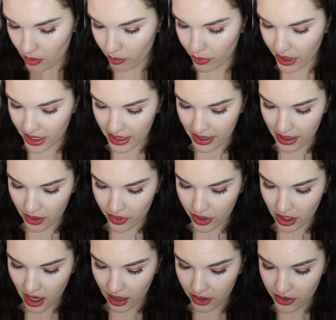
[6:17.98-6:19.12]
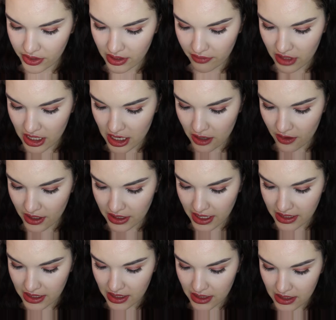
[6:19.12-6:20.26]
But the colors of the
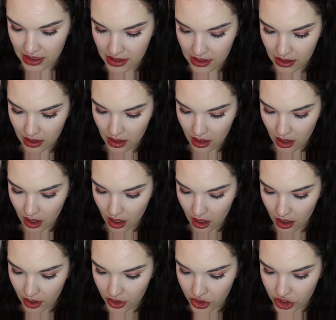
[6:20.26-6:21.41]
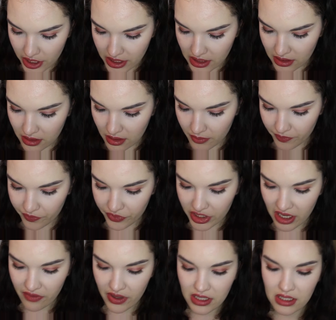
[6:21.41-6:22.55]
iridescence just
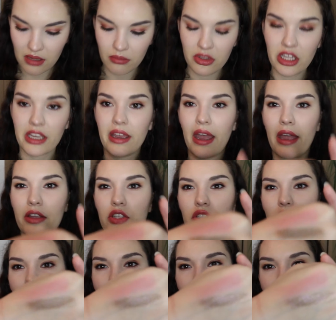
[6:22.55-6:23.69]
give it something extra.